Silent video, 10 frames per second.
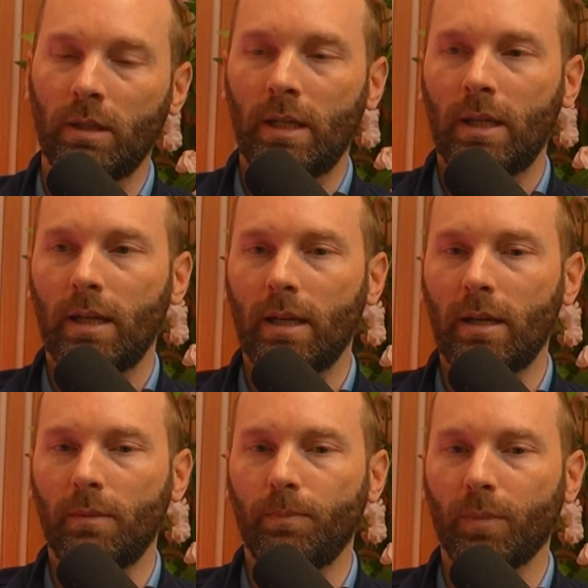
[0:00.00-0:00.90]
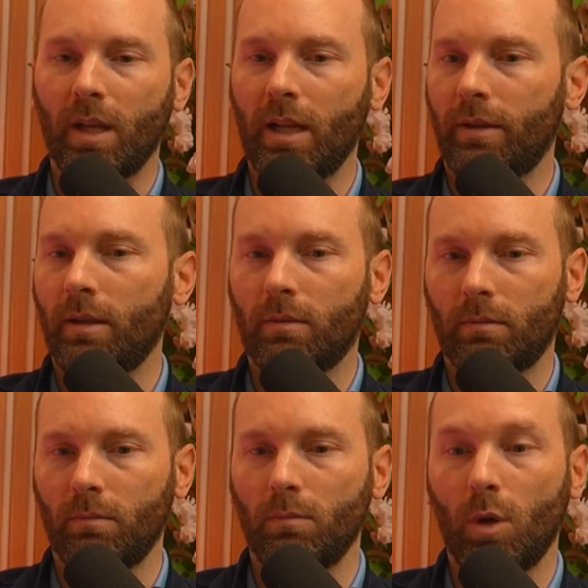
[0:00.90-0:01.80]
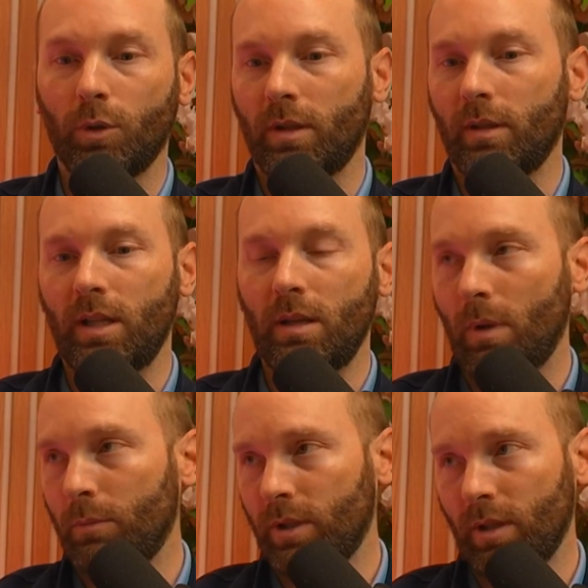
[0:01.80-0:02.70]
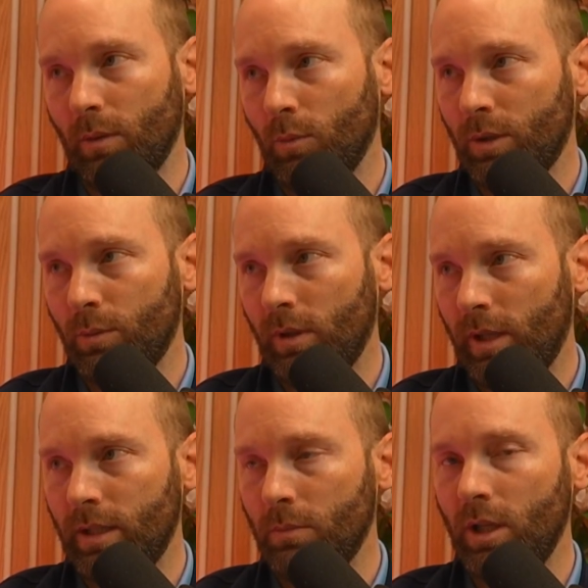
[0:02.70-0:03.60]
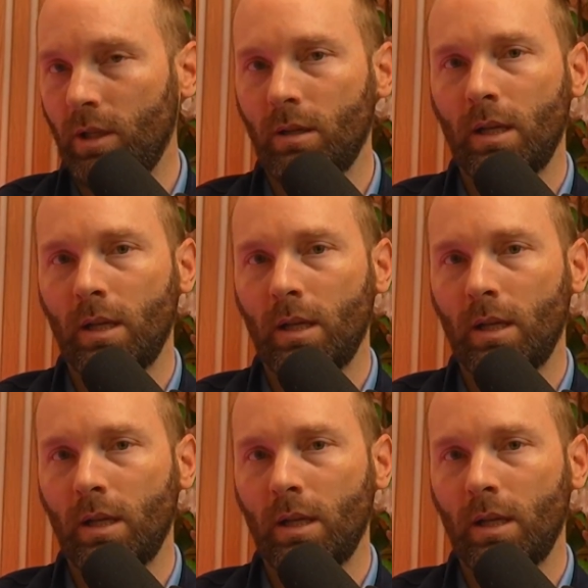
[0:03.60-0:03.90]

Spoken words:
And I think most of the team members that I worked with liked me.